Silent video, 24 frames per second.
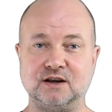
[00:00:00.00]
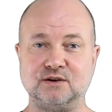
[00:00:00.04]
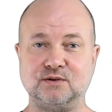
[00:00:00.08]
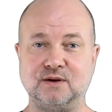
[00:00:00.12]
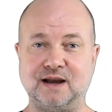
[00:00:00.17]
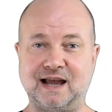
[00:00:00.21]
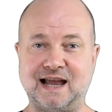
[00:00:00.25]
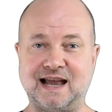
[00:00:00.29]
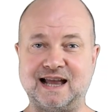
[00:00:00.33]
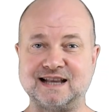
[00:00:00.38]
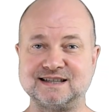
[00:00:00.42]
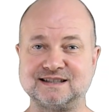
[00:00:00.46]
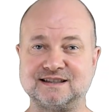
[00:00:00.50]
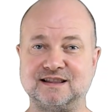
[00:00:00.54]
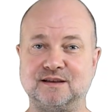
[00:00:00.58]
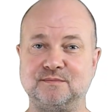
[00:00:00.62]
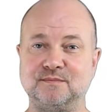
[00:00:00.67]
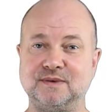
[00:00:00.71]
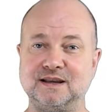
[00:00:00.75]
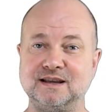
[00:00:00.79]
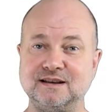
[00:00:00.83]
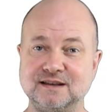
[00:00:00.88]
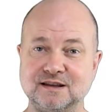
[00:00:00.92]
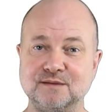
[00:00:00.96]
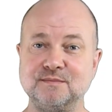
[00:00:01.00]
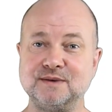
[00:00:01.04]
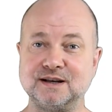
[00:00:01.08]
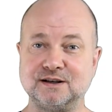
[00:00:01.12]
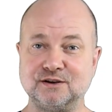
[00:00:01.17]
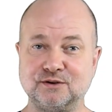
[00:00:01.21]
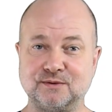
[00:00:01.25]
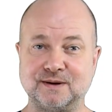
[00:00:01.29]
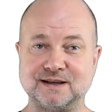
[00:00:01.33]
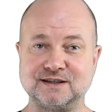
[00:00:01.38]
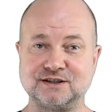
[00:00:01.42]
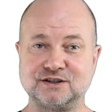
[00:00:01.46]
to ask them
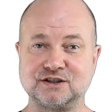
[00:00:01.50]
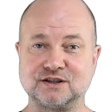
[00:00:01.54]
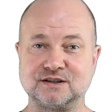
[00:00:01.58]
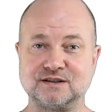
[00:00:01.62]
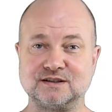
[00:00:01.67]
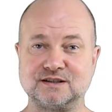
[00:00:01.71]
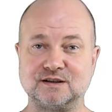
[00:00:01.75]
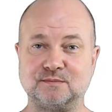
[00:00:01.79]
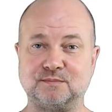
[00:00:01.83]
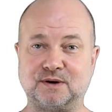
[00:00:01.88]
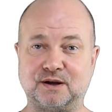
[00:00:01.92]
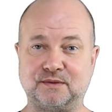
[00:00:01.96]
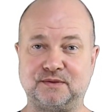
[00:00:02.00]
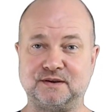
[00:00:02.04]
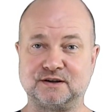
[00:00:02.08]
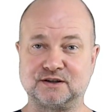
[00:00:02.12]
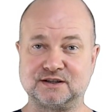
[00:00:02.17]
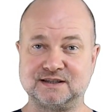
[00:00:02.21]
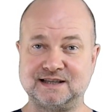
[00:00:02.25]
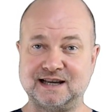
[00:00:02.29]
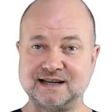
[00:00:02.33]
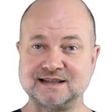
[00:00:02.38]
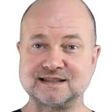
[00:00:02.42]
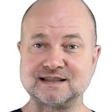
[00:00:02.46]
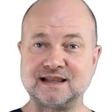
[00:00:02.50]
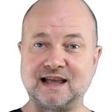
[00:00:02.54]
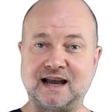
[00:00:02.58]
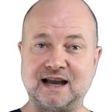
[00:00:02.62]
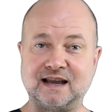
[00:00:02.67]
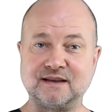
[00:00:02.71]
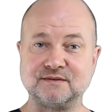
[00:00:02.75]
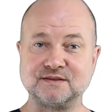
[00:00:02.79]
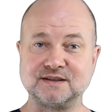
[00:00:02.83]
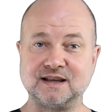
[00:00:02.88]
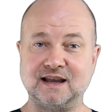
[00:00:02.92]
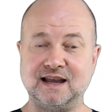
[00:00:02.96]
intimate questions about their sex
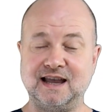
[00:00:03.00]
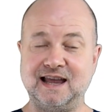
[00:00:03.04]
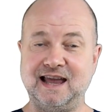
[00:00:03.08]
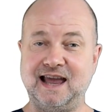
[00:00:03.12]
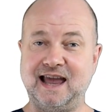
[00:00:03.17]
lives